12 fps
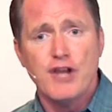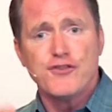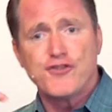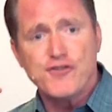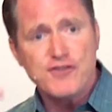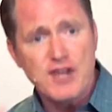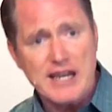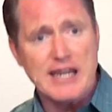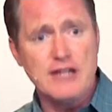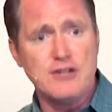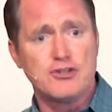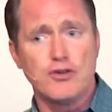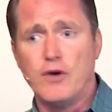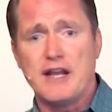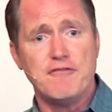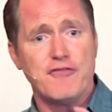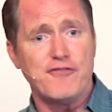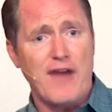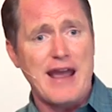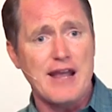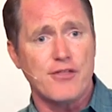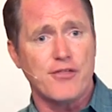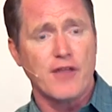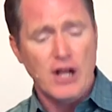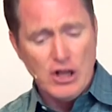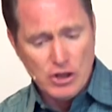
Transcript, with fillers: Sticking to it in faith.